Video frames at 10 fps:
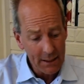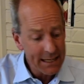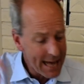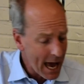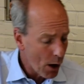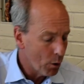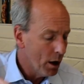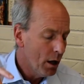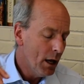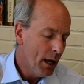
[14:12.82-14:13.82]
Now,
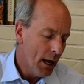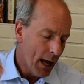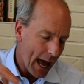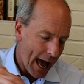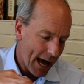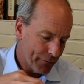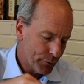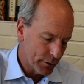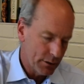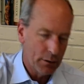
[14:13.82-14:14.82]

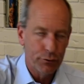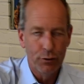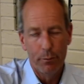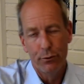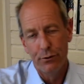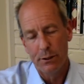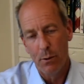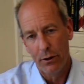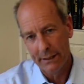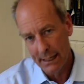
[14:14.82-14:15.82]
after its little trip through the
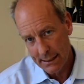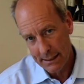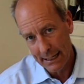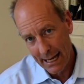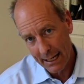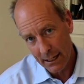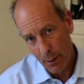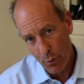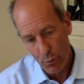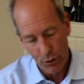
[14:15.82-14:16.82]
small intestine, again, a
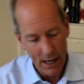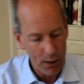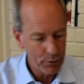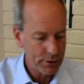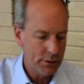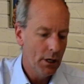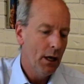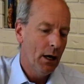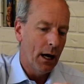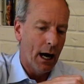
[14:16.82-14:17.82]
couple more hours,
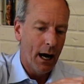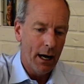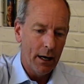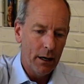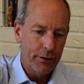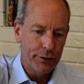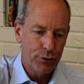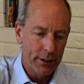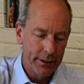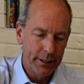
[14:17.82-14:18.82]

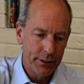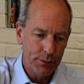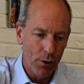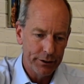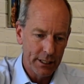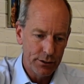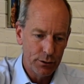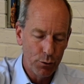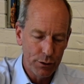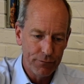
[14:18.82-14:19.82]
the small intestine
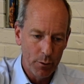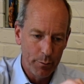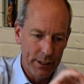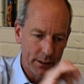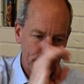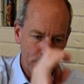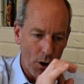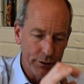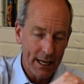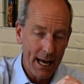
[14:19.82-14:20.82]
goes from being a
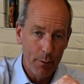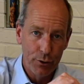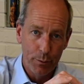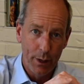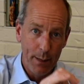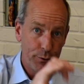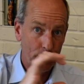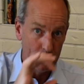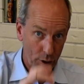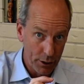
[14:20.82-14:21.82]
small diameter pipe
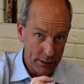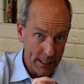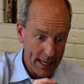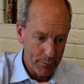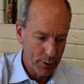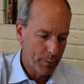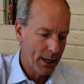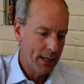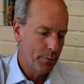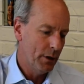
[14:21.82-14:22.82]
to a large diameter
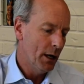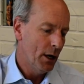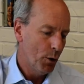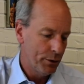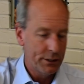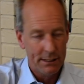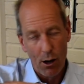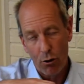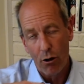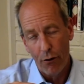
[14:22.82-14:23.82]
pipe, which is
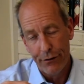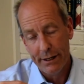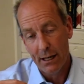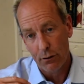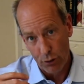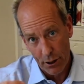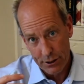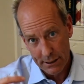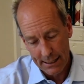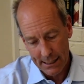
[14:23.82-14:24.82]
now called the
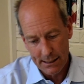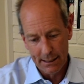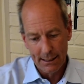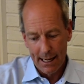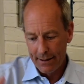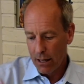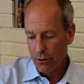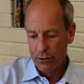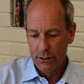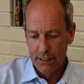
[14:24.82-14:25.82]
large intestine, and that
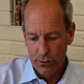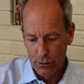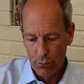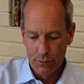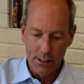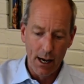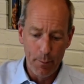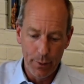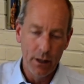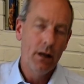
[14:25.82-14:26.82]
large intestine goes up